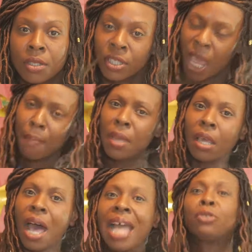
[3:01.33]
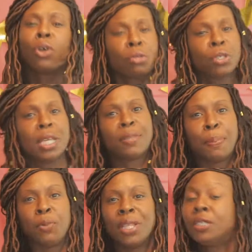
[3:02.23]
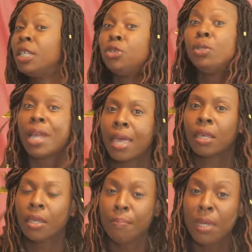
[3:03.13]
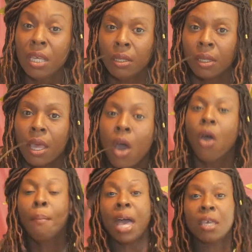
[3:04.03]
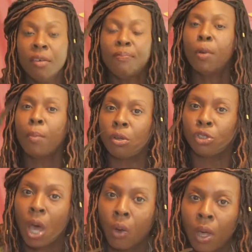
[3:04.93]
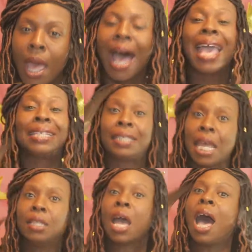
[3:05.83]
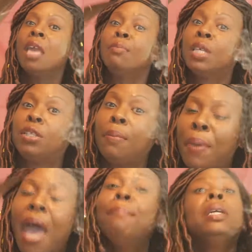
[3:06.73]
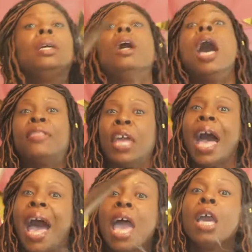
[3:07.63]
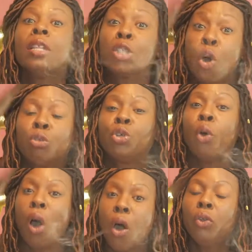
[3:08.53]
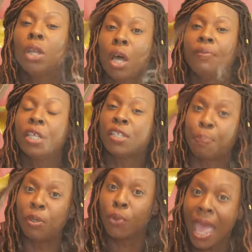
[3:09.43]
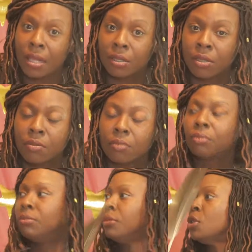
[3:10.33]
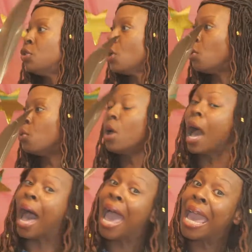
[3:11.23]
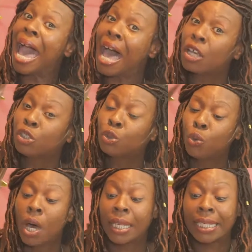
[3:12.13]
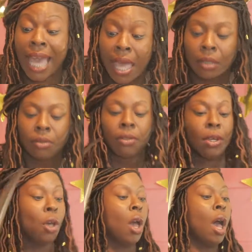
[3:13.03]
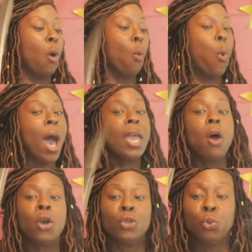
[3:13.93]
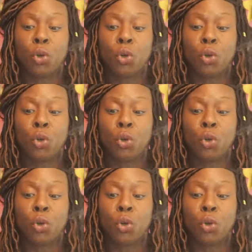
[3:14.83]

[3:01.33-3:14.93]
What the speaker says: tell me, I talked to the spirits. Did you not hear me on my infomercial? I said that I am getting paid. I talked to all of the spirits. So I ask you again, why are you